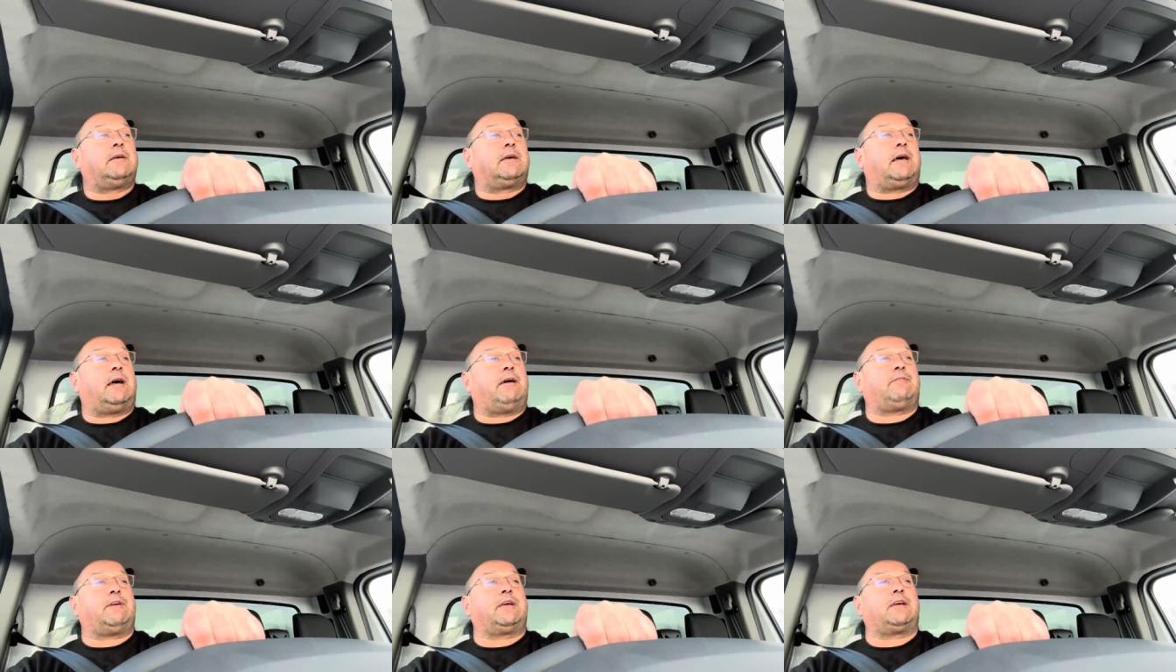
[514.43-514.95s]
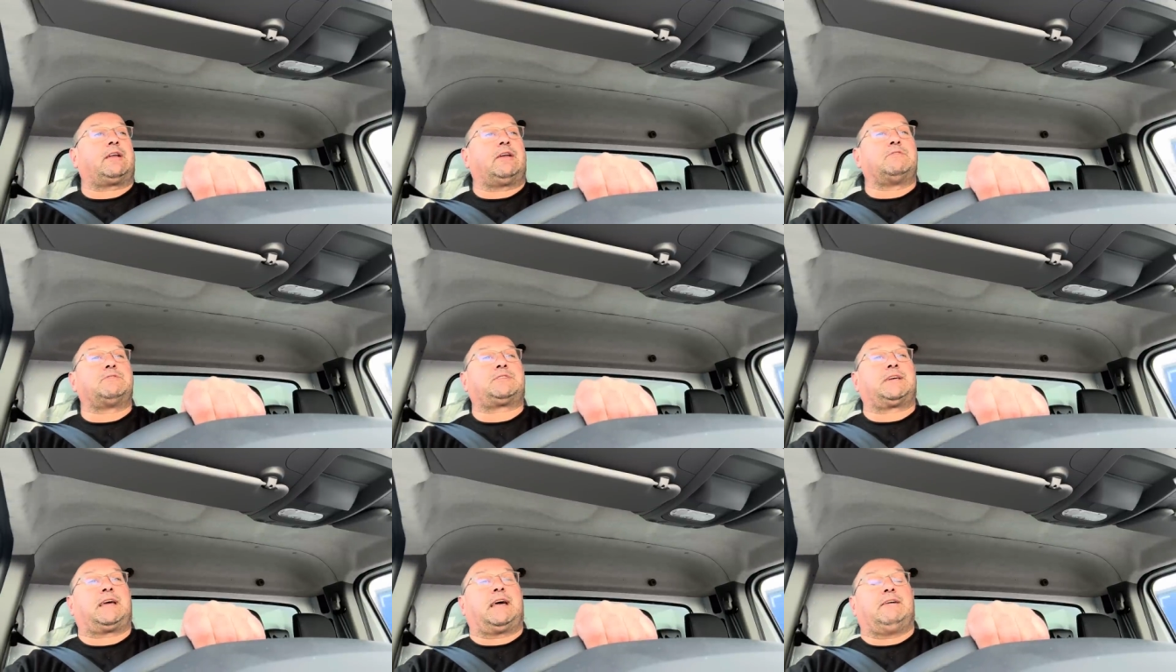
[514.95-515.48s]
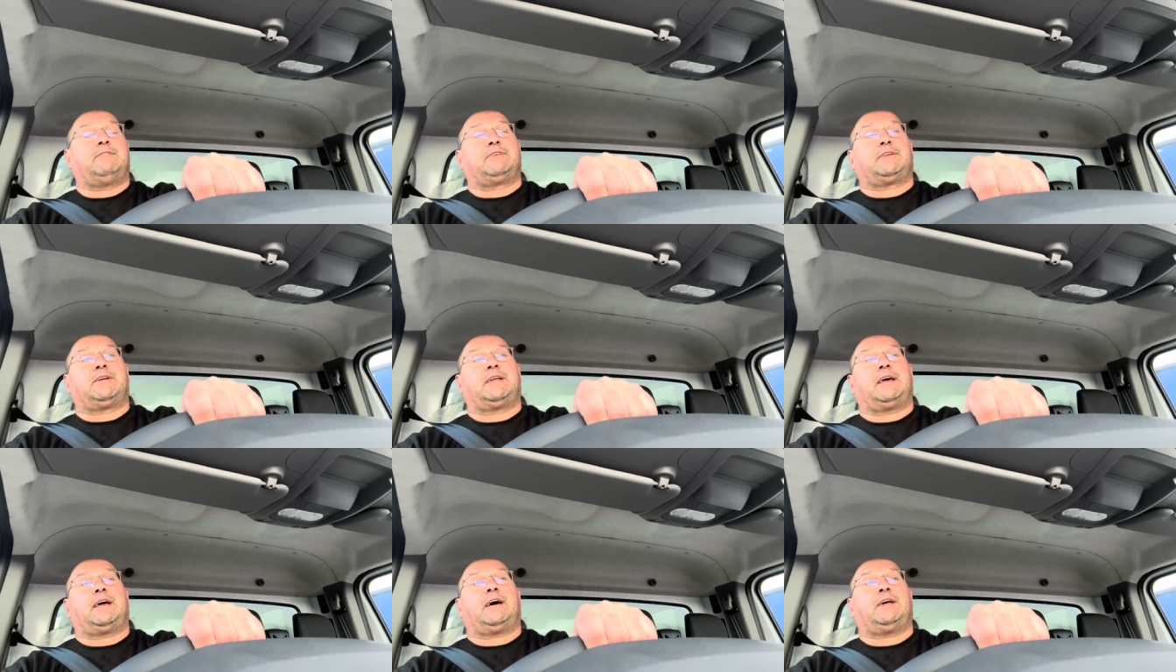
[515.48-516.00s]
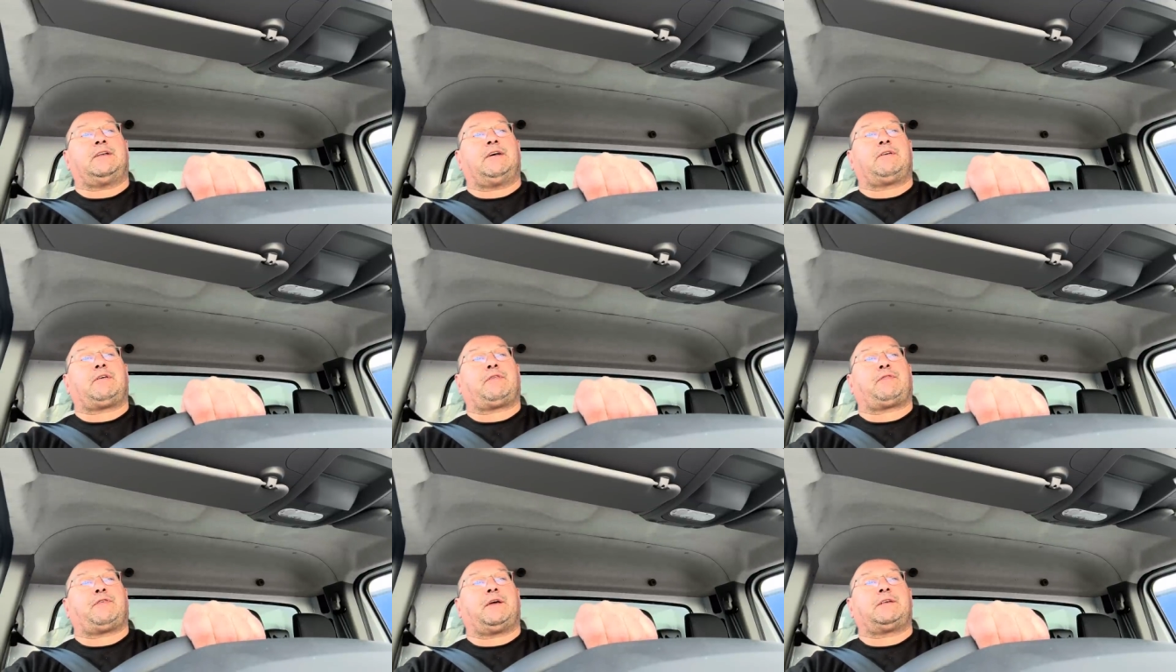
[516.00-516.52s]
Everything glues together, is not it?
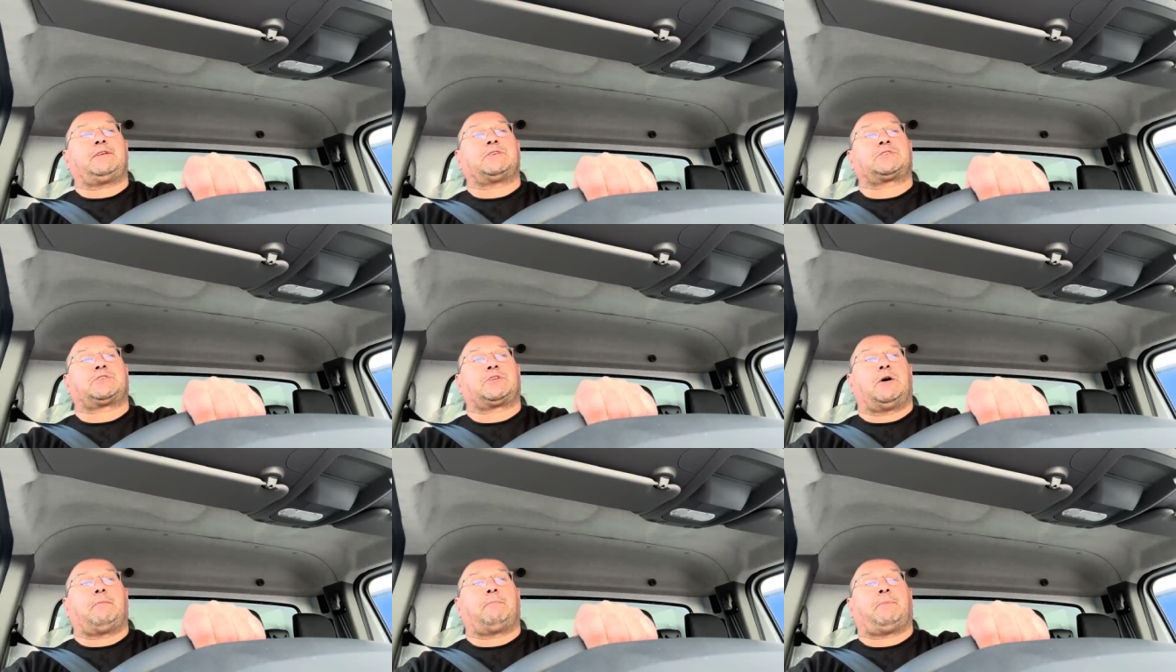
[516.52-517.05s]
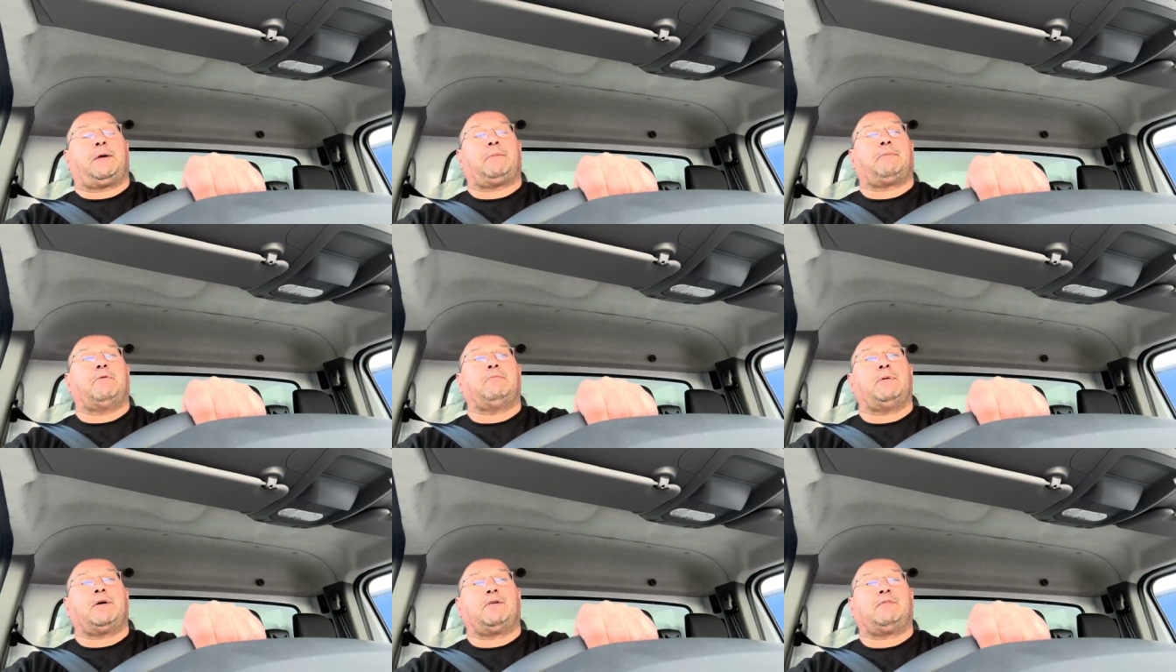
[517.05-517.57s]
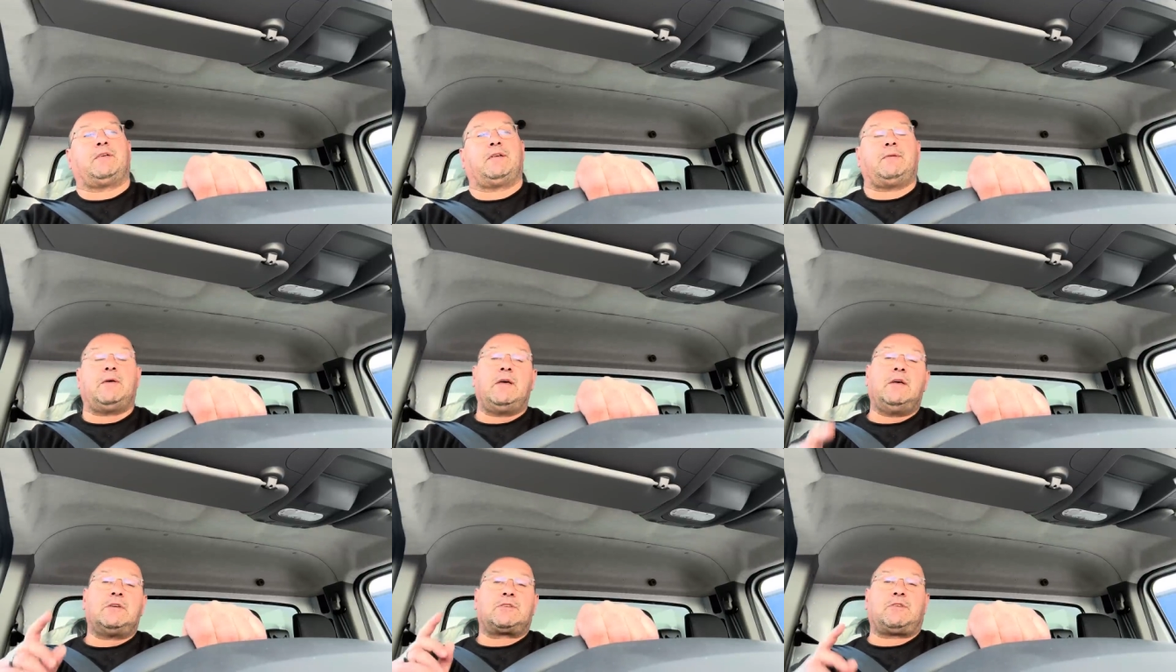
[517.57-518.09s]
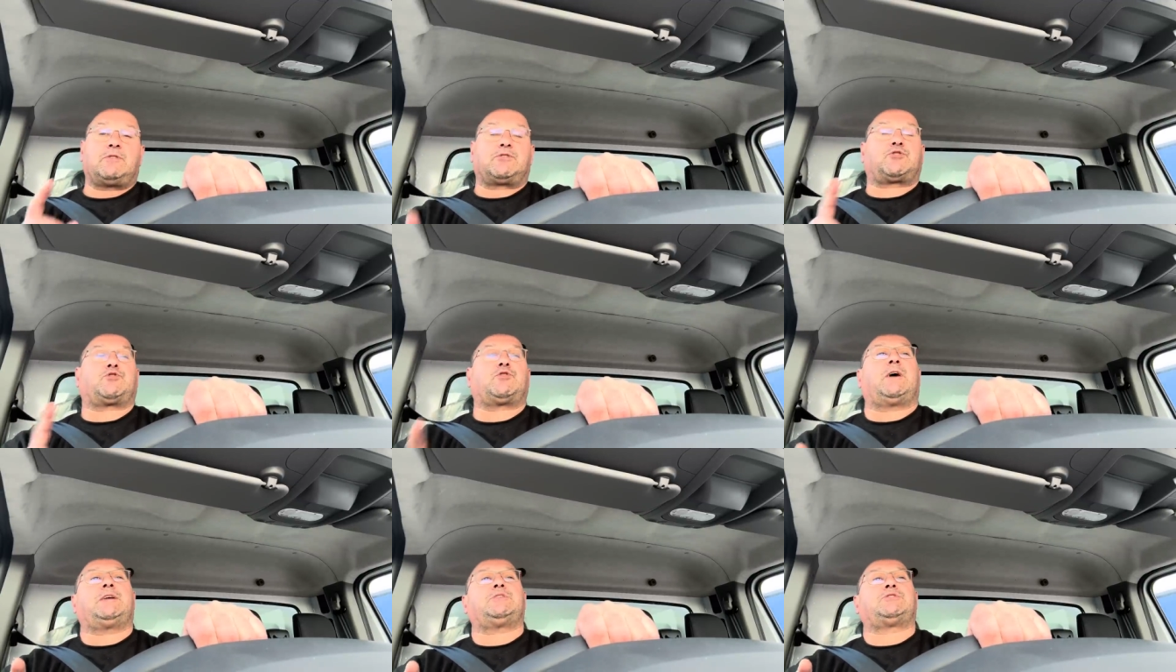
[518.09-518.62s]
Another thing to stop people moving. So there's
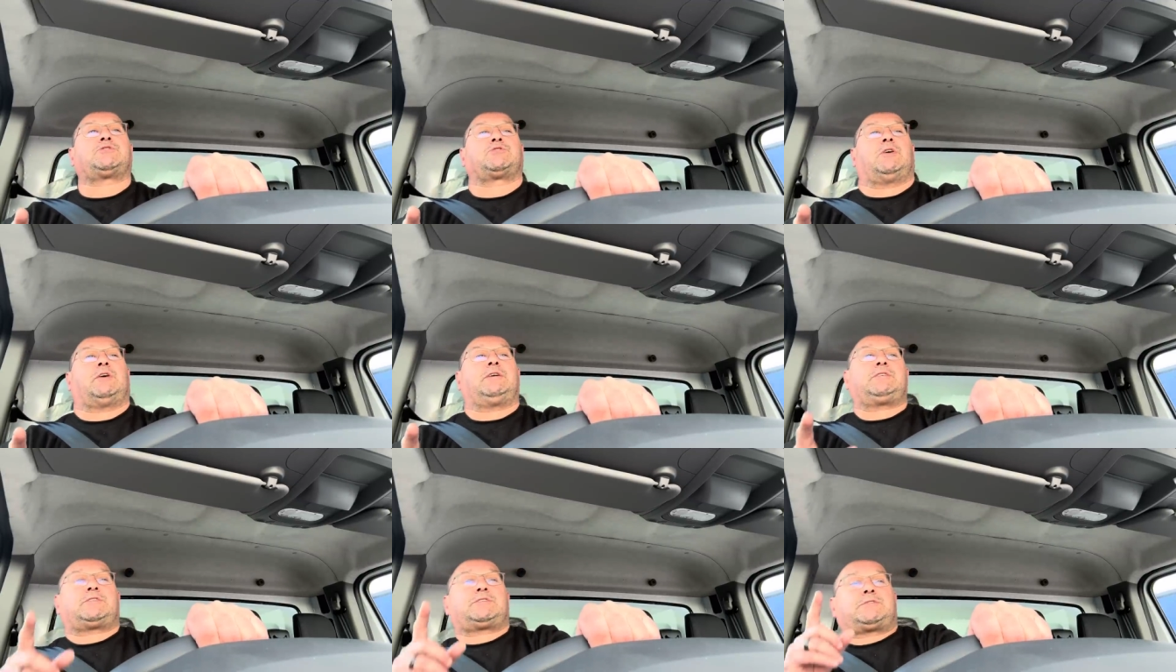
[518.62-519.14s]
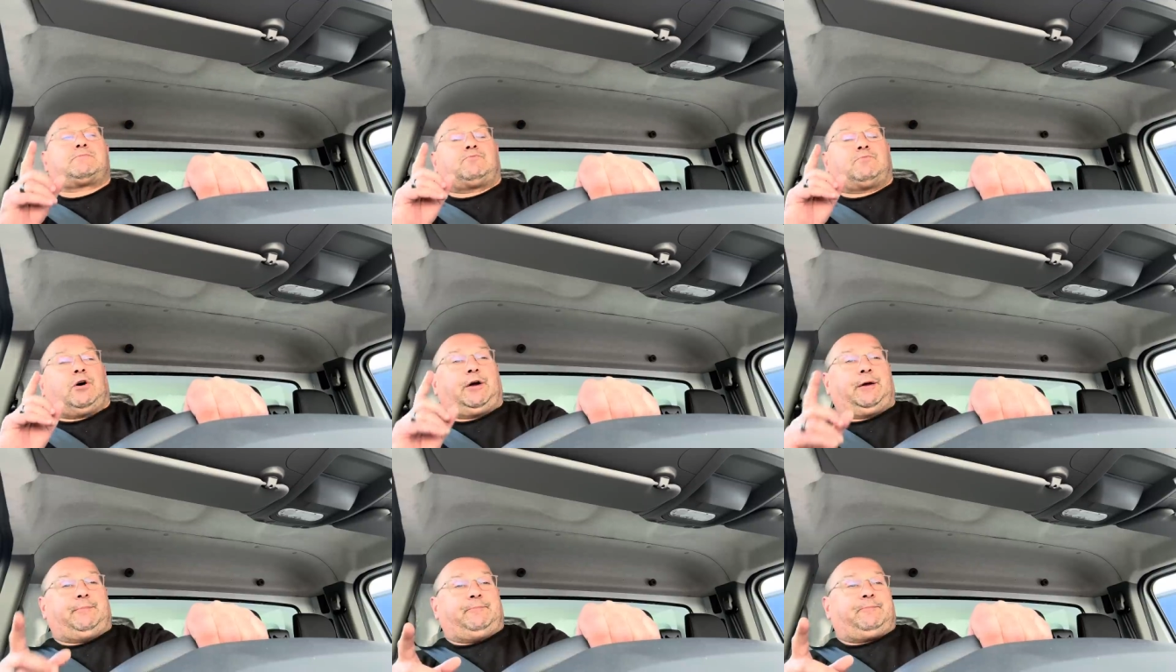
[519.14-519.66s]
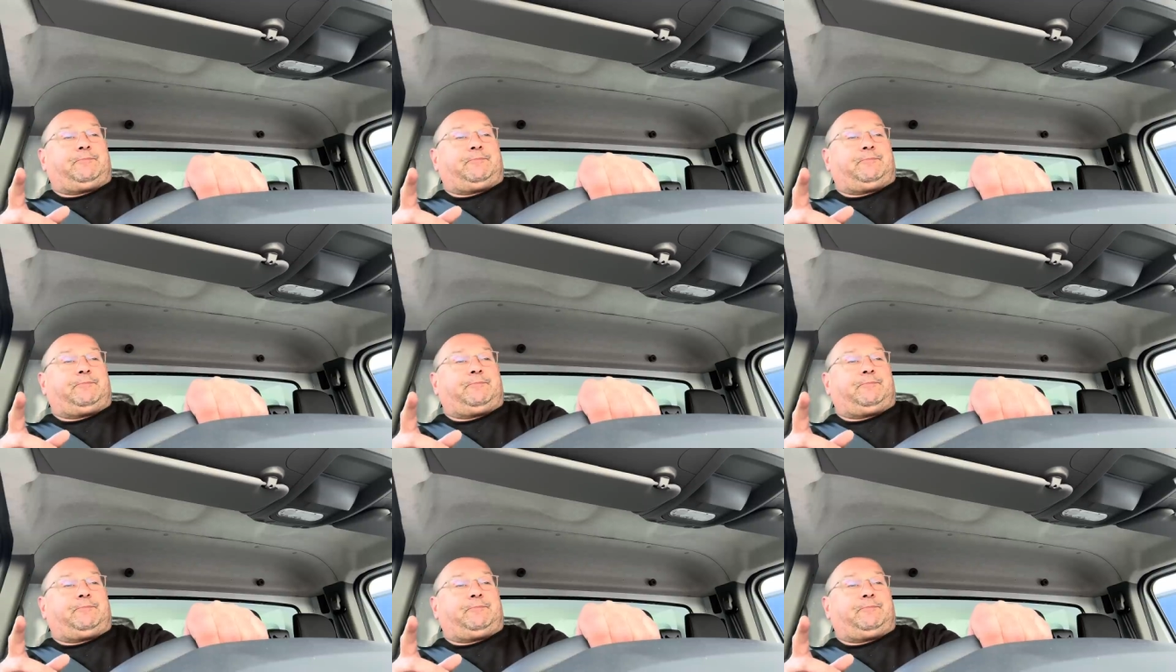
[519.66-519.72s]
train strikes, right?